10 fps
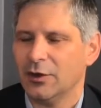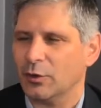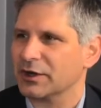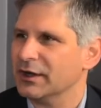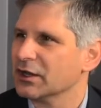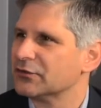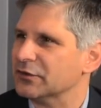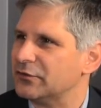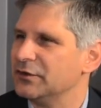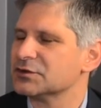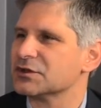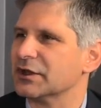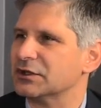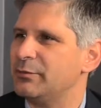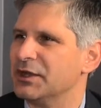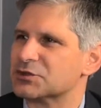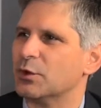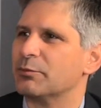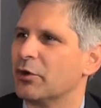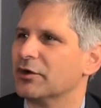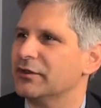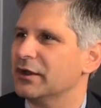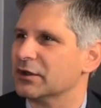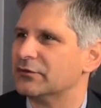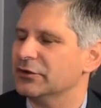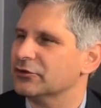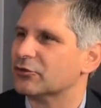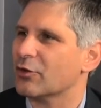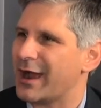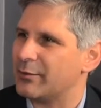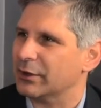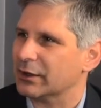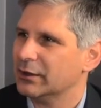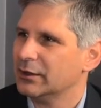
What an elephant feels like depends what part of the elephant you're grabbing.